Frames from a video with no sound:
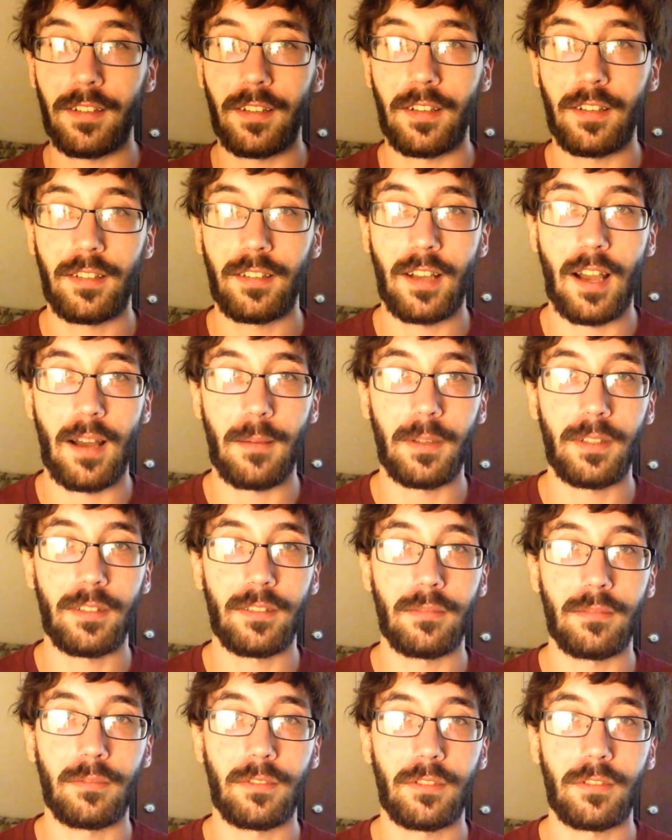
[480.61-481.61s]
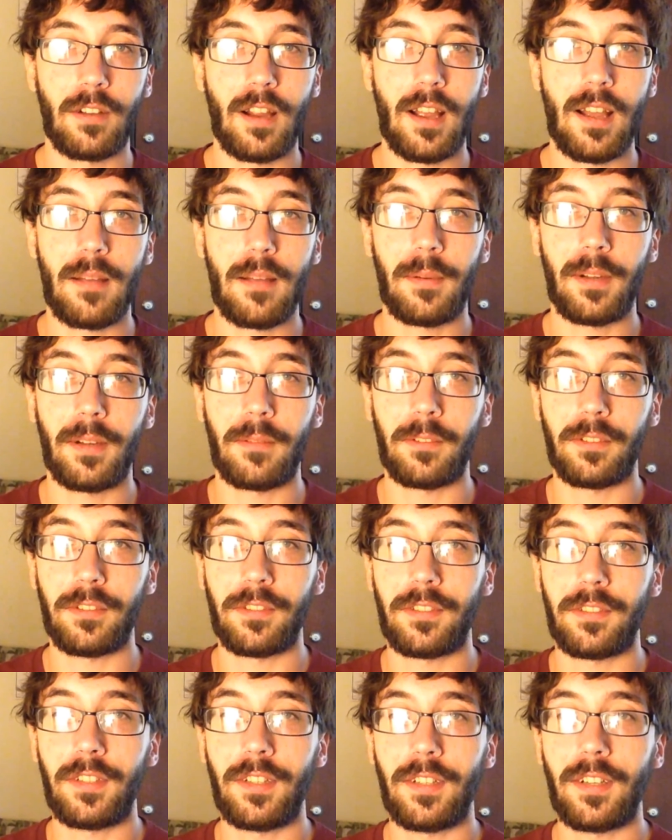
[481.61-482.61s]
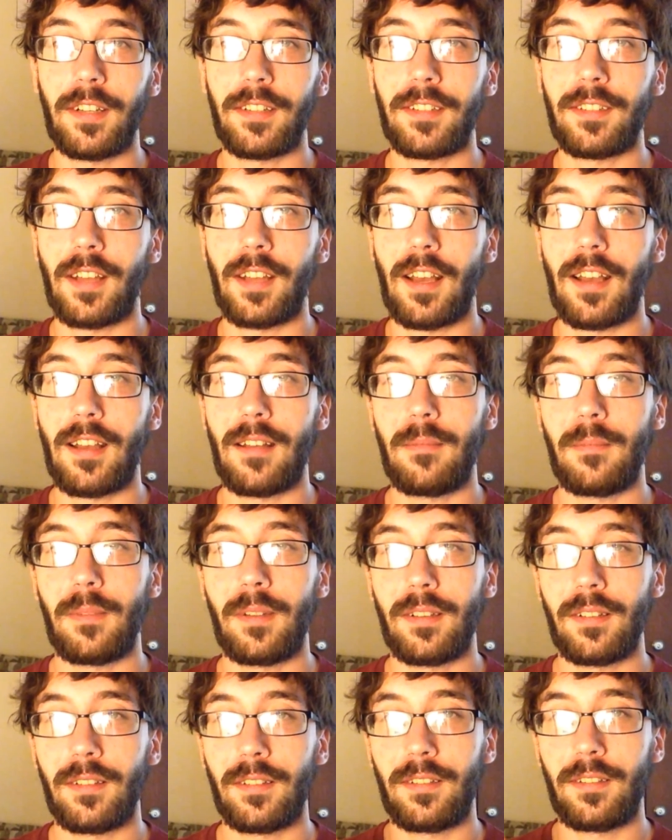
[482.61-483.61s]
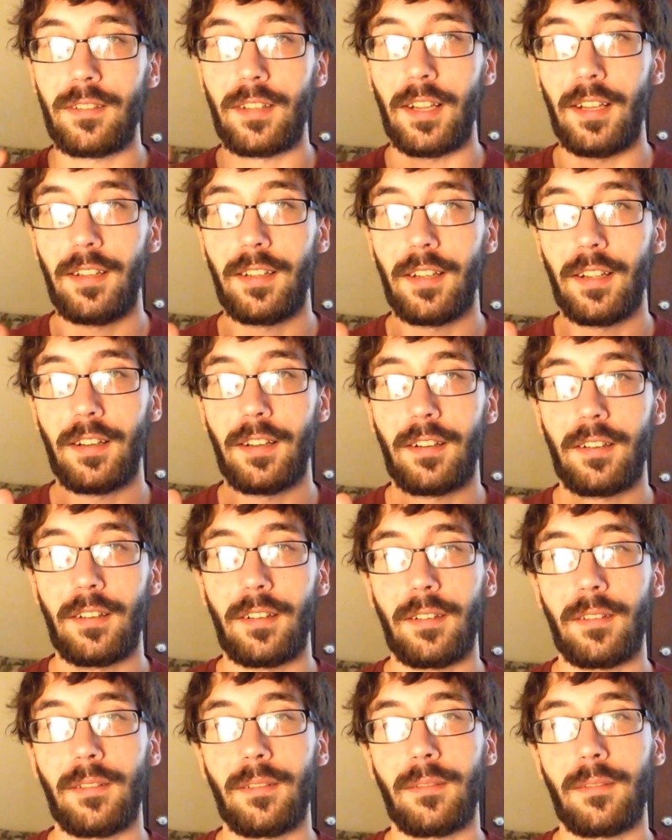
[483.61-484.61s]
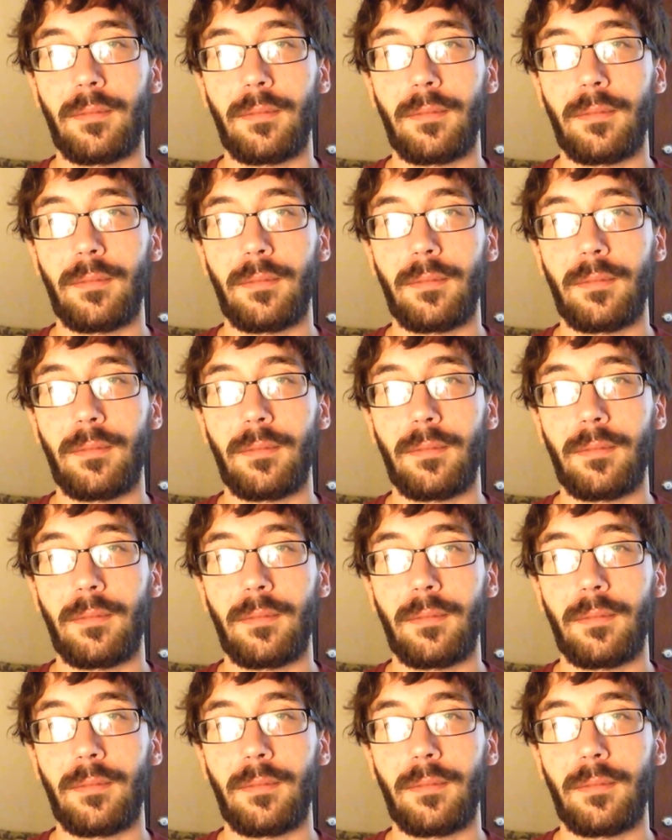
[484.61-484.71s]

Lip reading: it, comment, and subscribe, and I will see you next time. Take care.